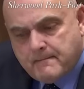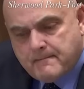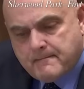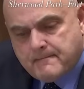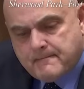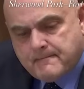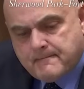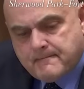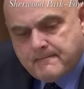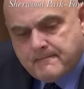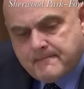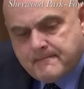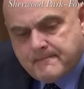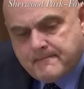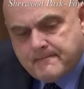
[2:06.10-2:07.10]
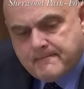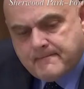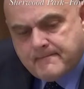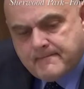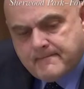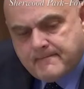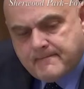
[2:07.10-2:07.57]

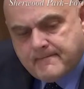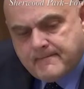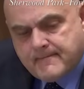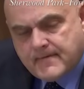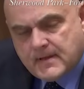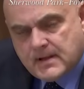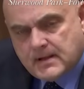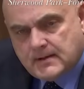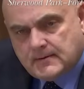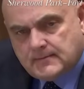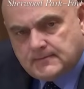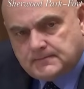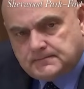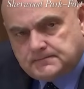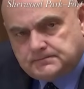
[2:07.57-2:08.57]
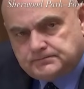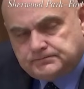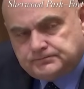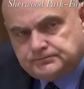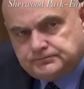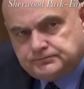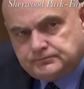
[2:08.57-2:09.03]

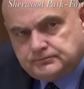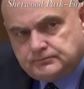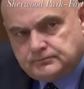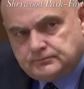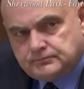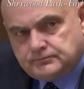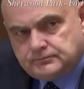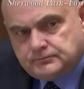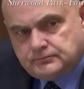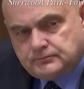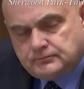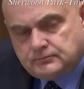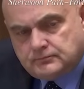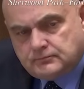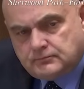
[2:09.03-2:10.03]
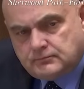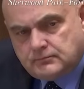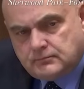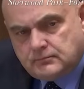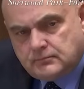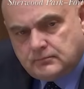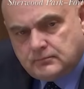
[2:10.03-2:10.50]

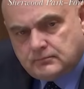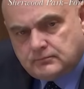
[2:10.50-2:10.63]
No words are spoken by the person on screen.